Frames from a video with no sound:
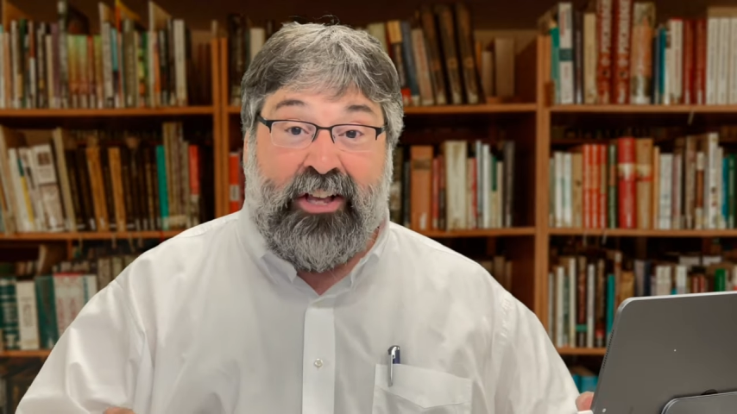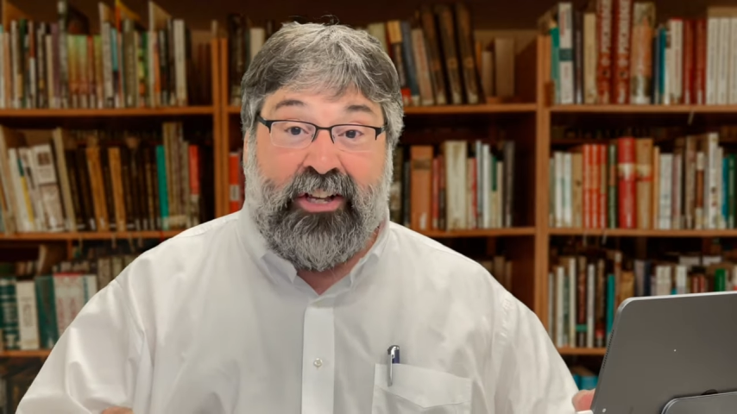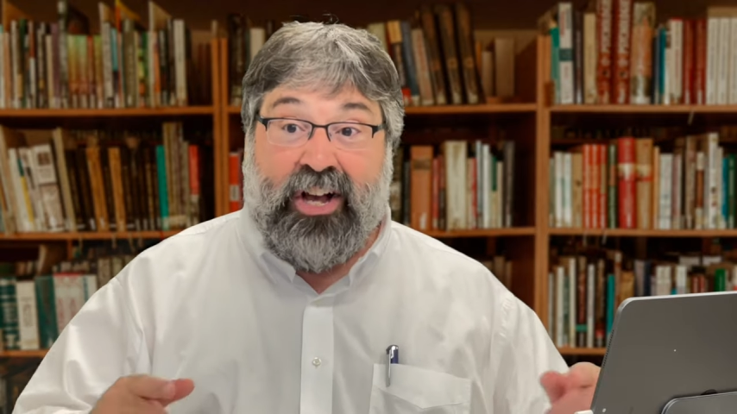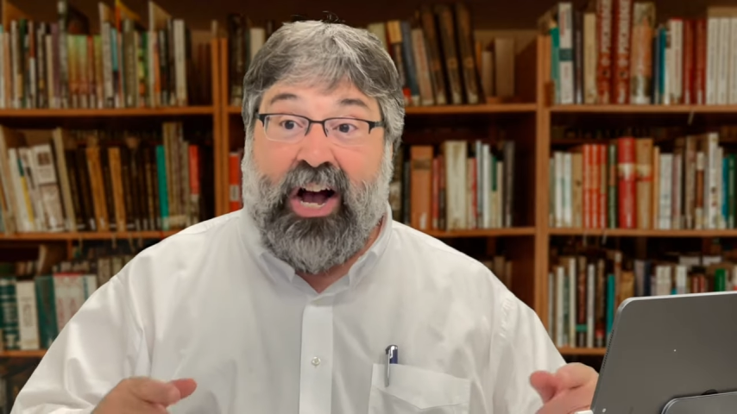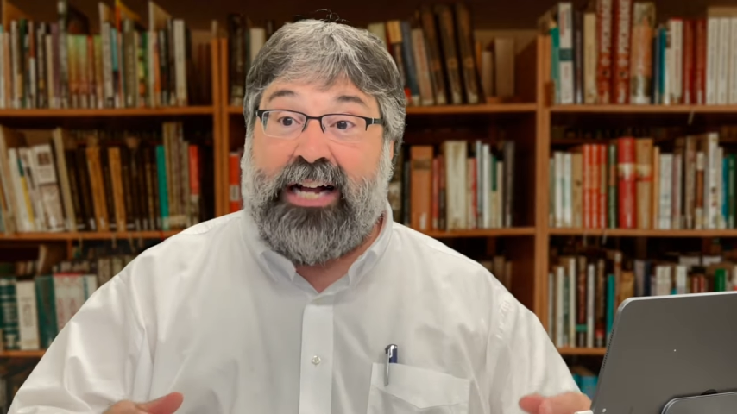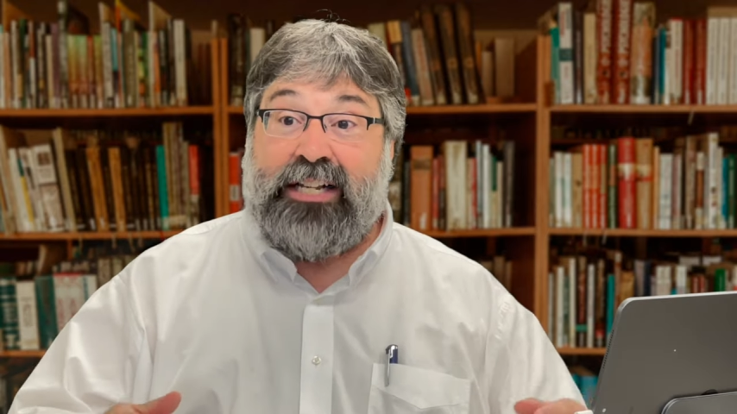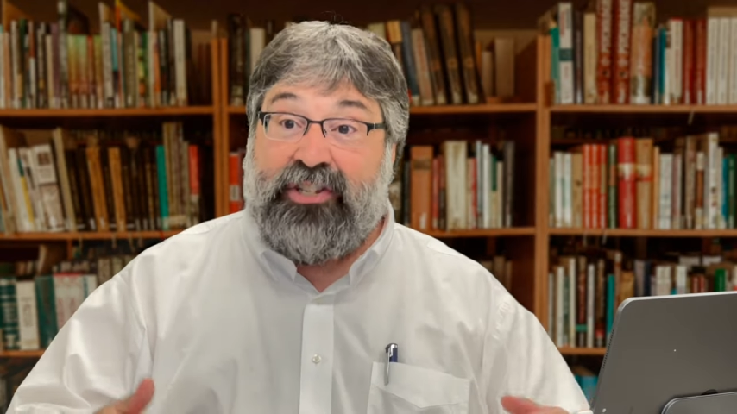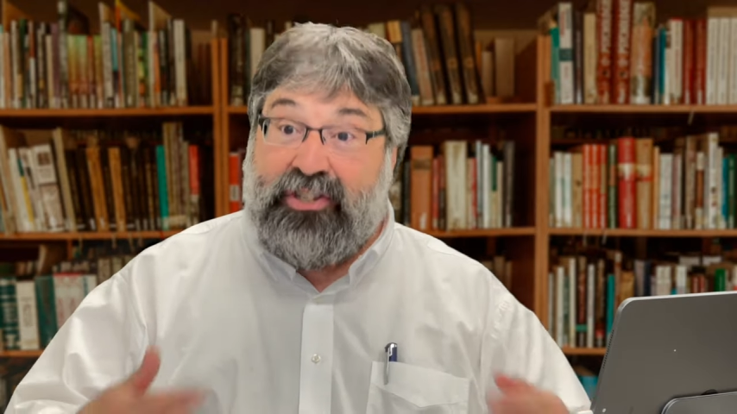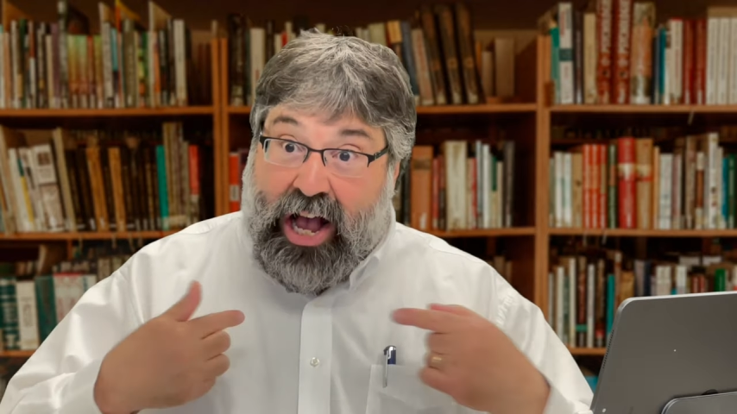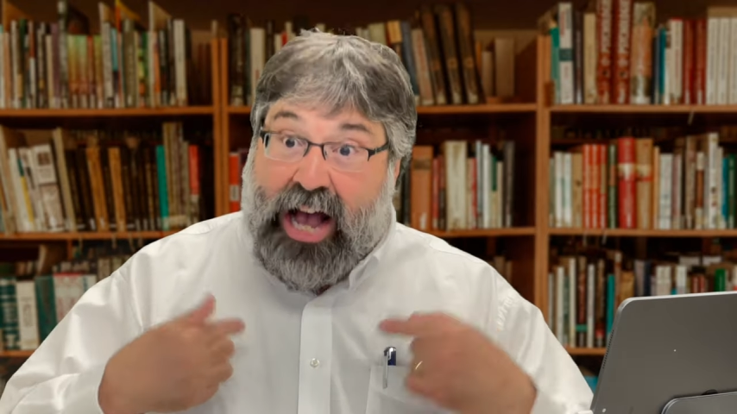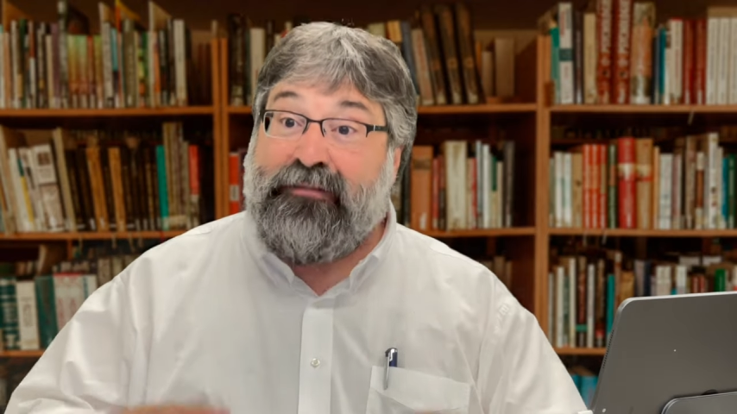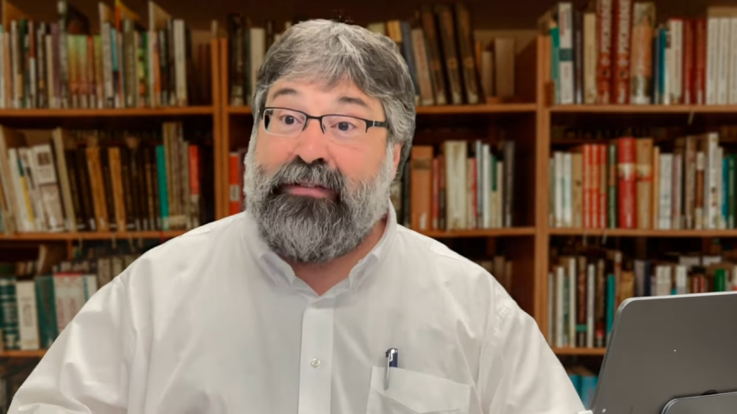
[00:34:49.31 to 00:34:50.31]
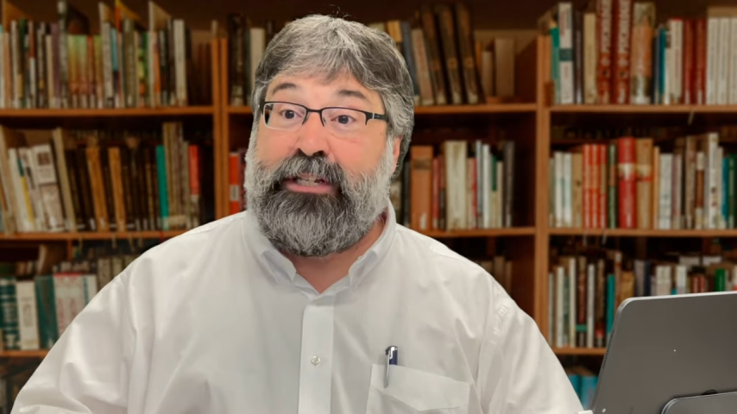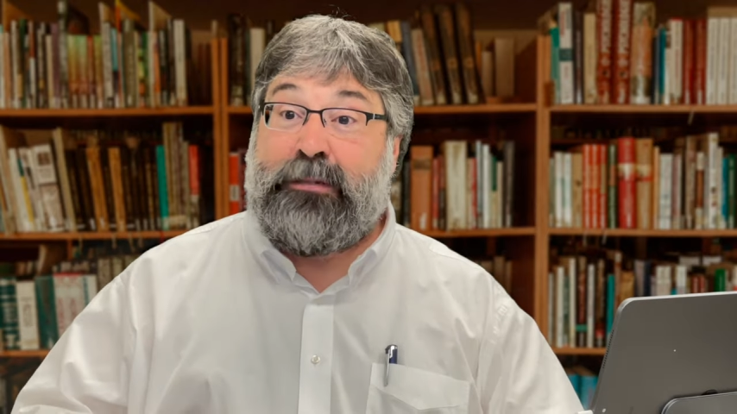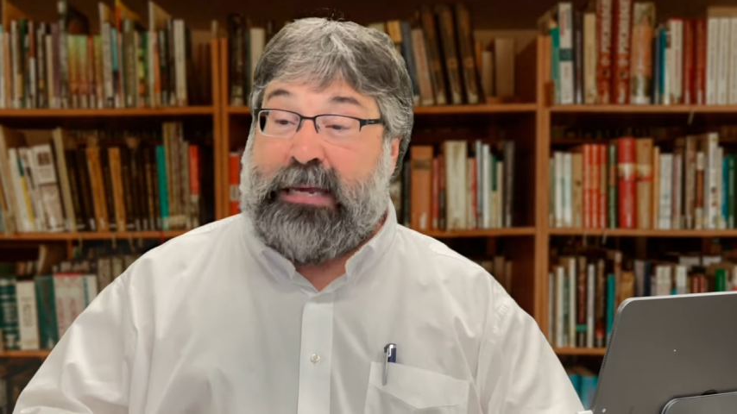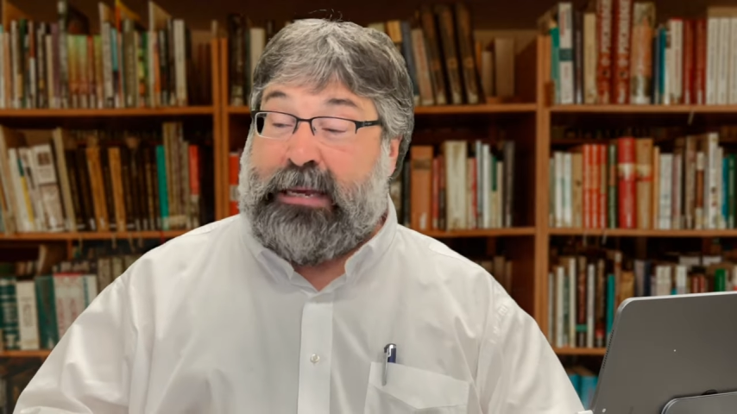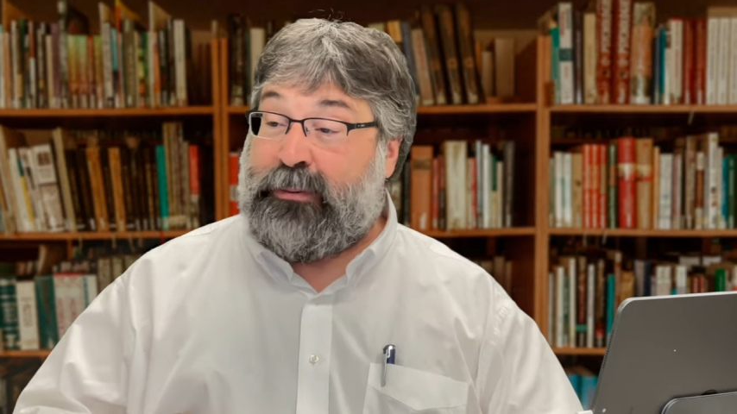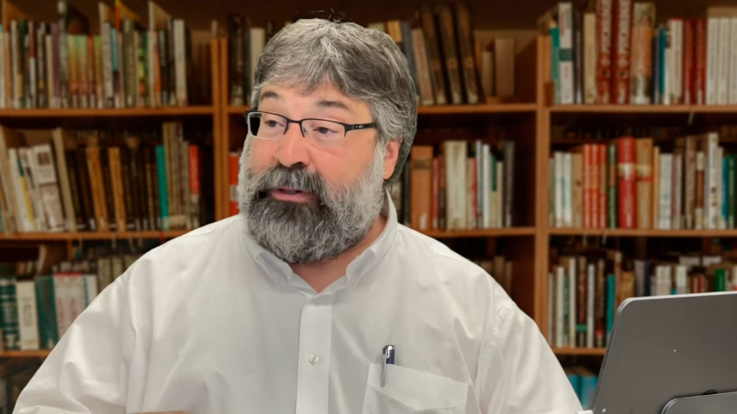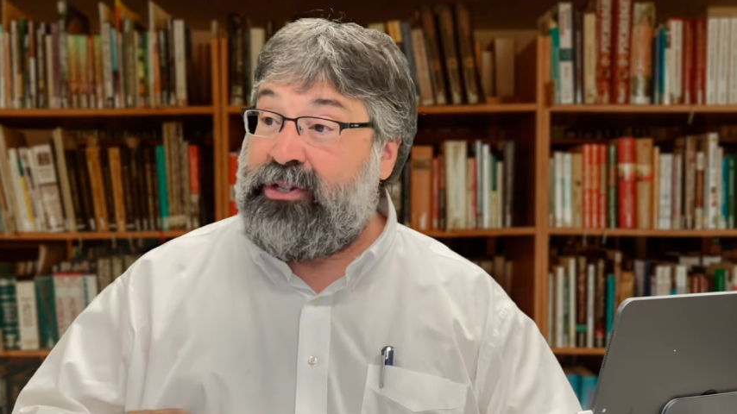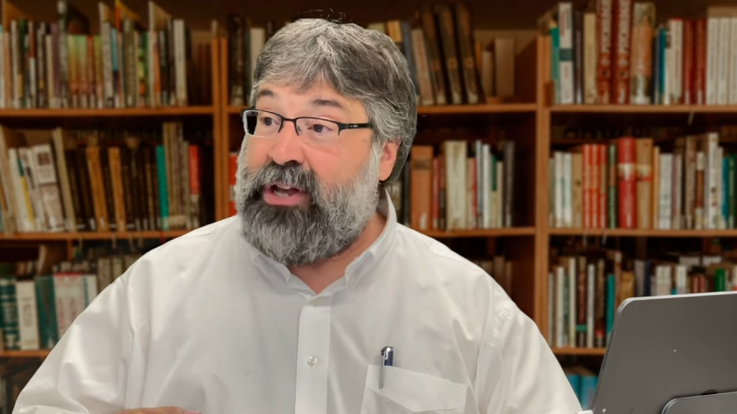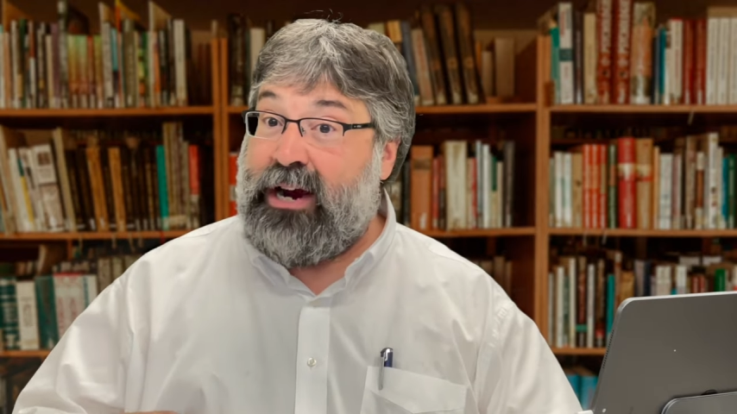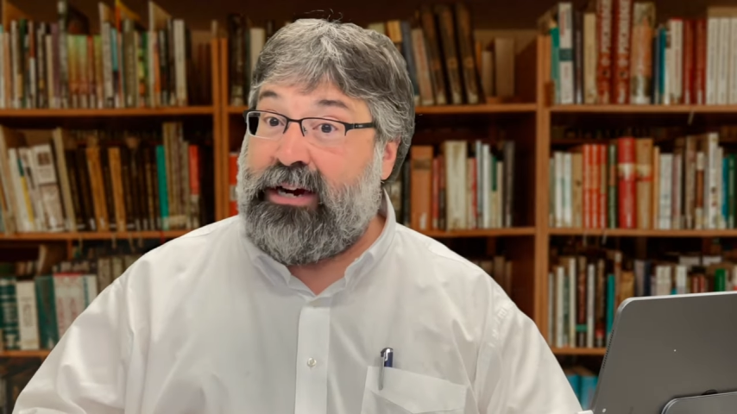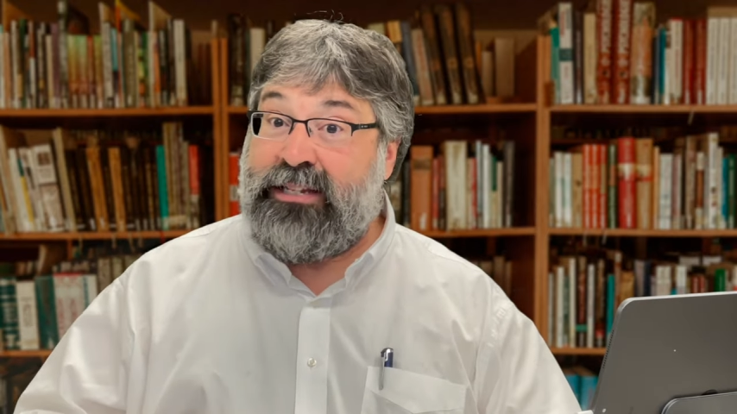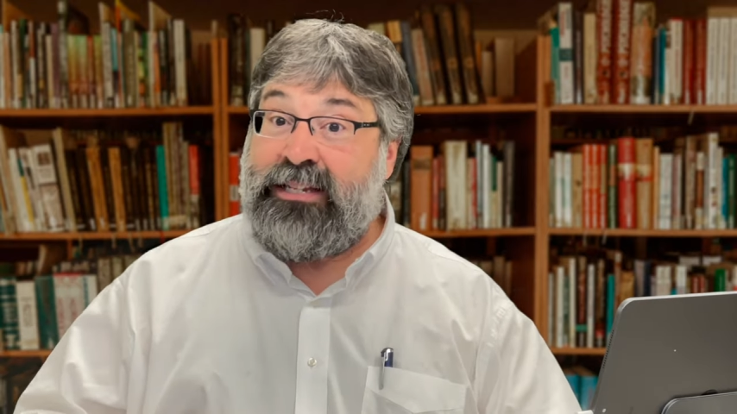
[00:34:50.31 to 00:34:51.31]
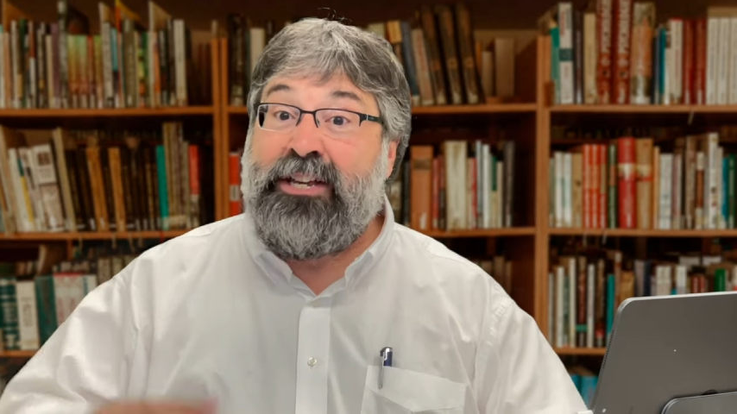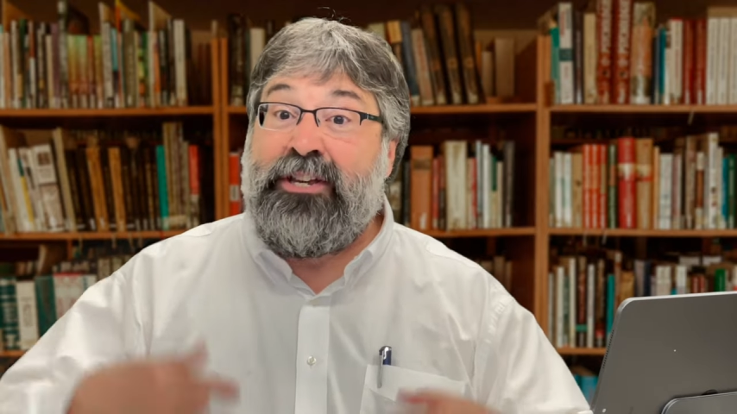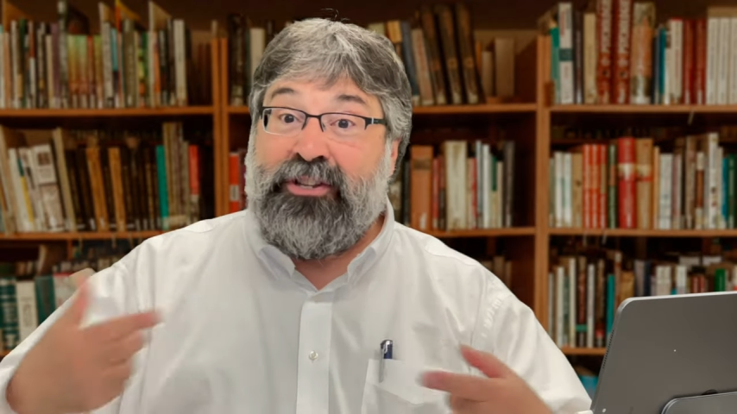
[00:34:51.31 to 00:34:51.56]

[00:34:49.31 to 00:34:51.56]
God softens people's hearts